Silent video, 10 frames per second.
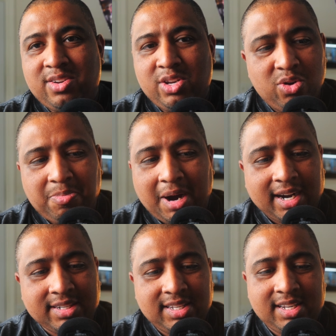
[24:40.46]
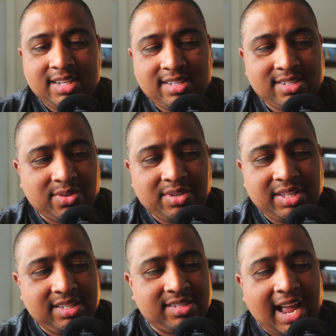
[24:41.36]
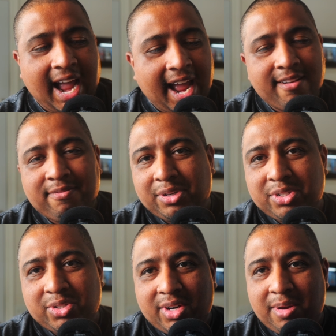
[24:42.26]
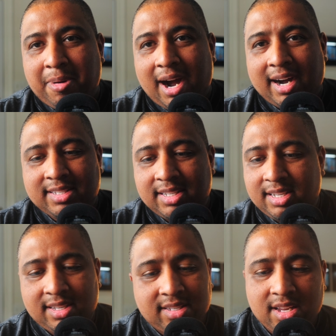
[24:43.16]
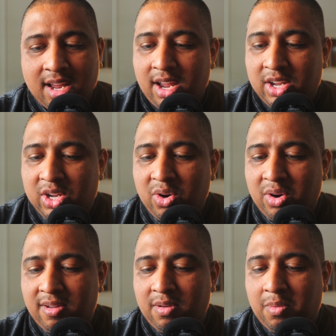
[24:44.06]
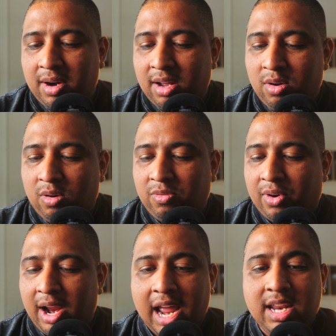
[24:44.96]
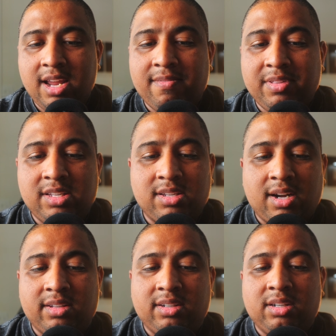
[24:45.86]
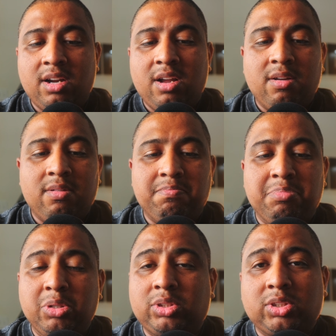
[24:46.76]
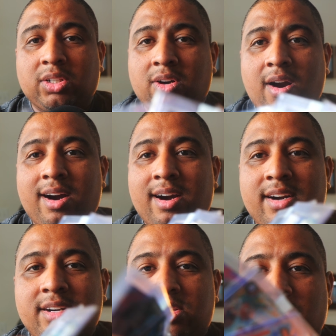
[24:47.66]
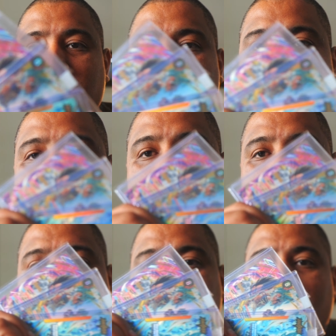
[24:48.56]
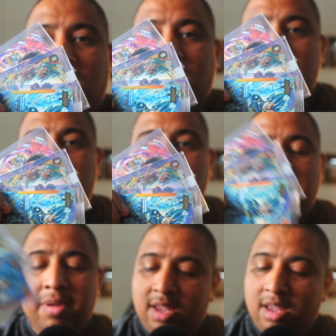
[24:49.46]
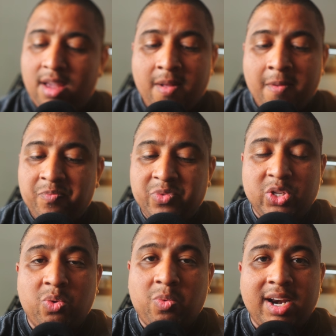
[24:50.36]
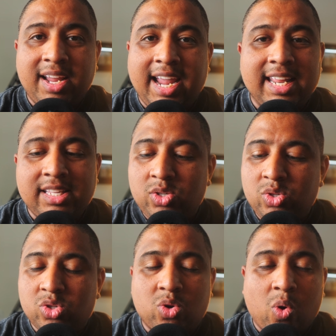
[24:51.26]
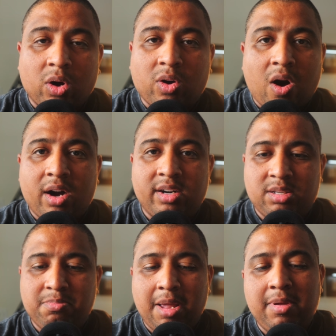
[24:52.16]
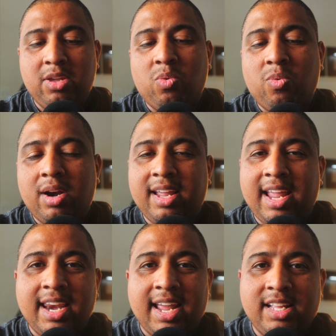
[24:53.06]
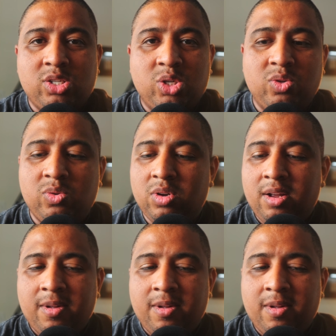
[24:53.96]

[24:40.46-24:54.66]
new boxes or these anniversary boxes. You don't even want to go for any of these other booster cards or SERs. Maybe you want to get into scorecards. Maybe you want to get into